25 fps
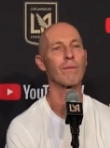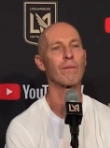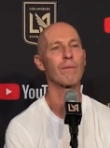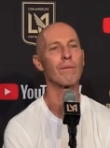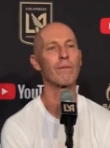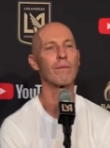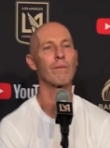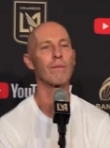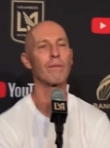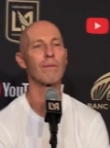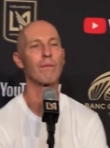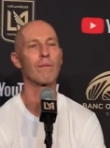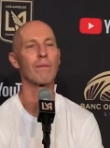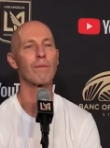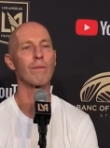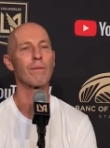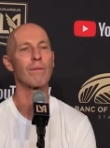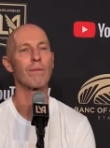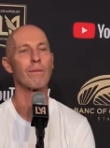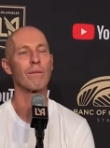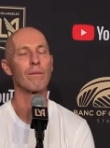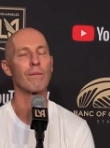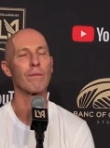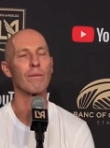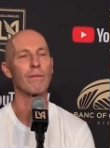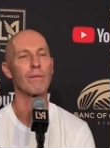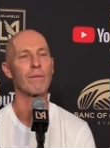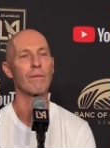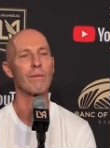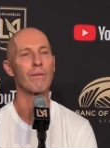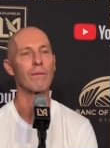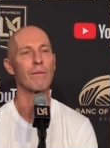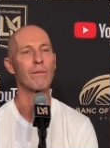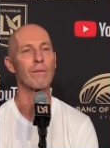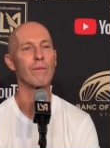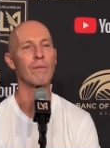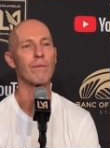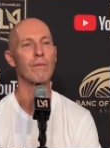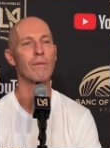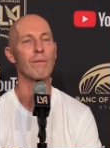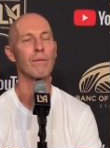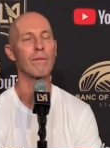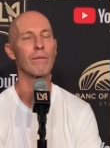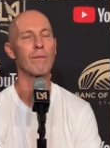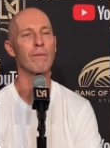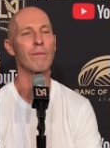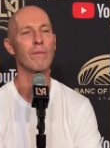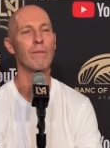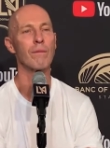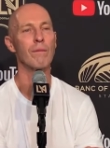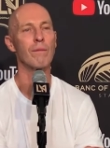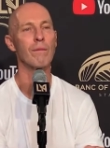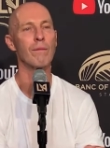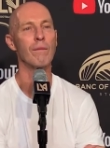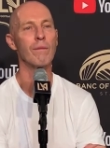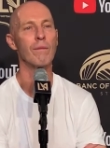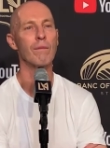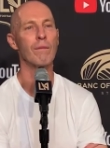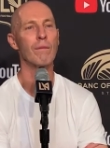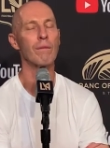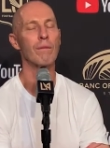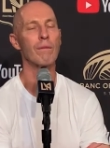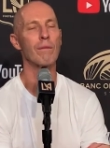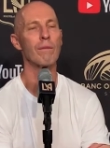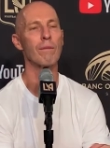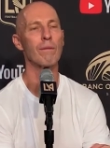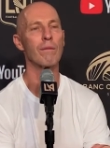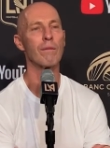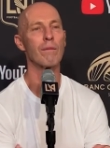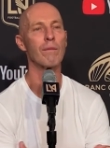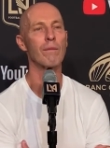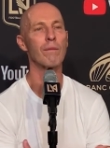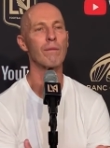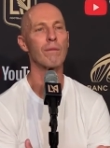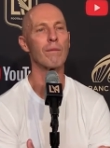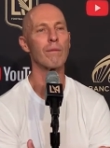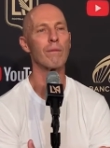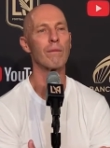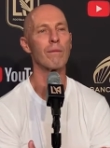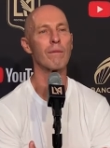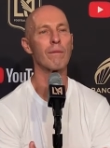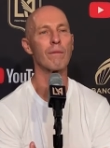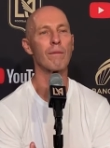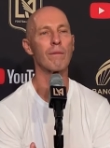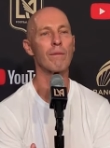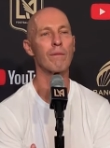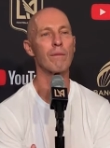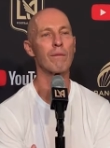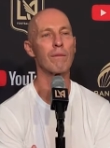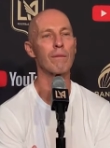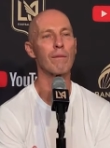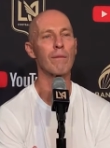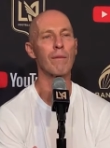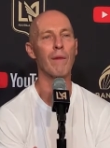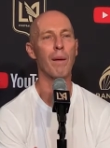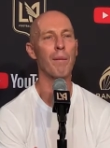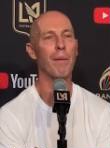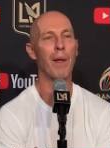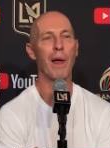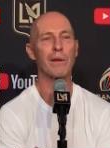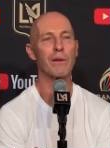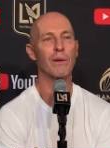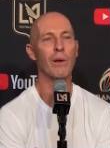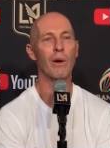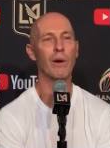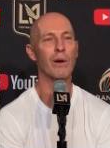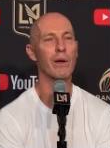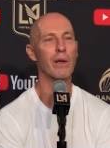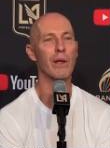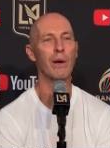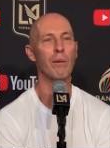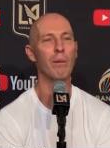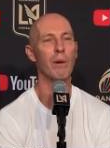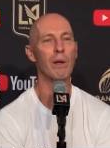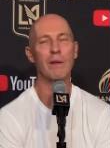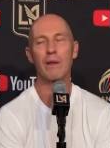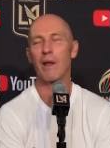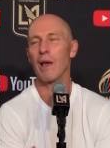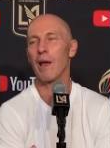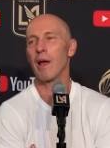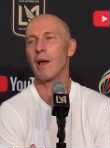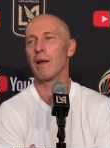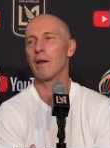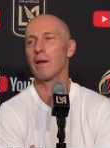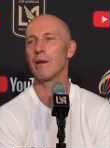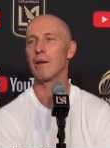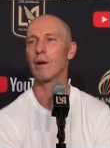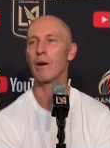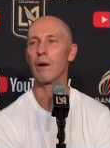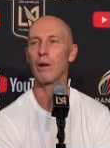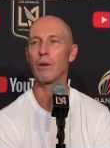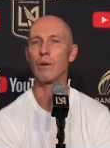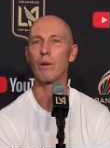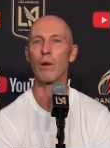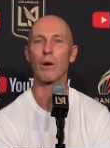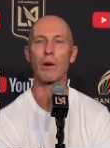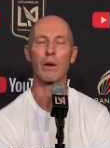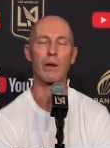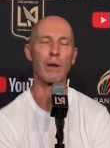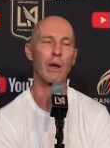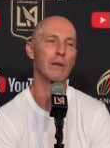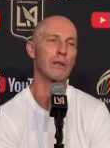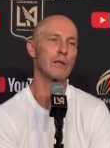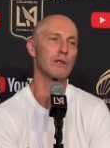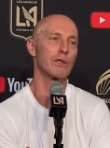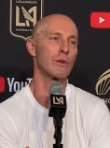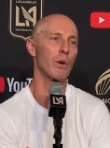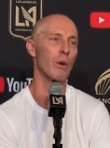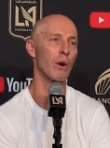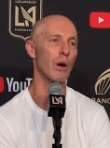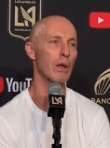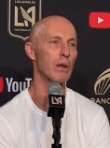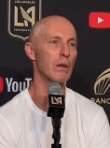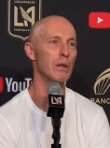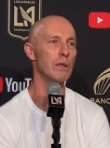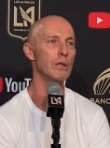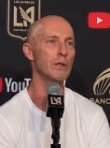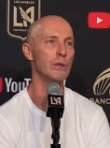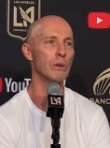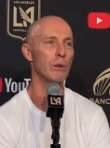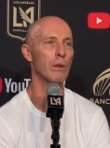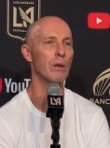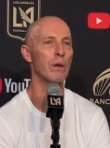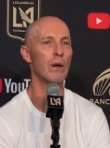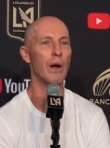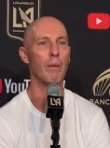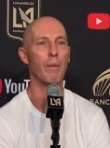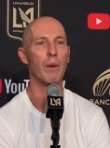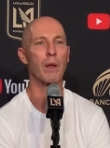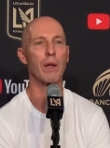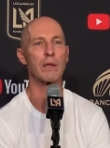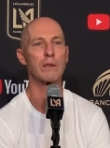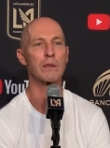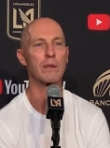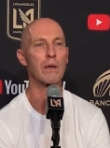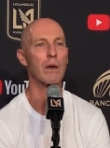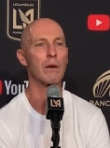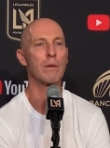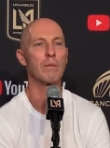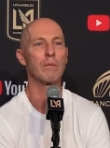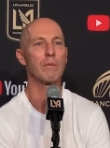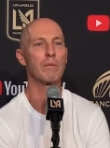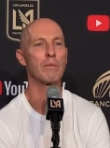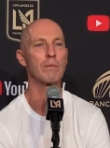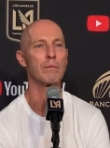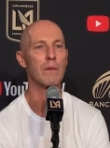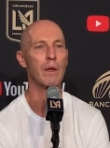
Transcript: Cup. Can you prioritize or say does one mean more to the other? Is I'm not talking about that. You know, look, historically, sure, MLS Cup.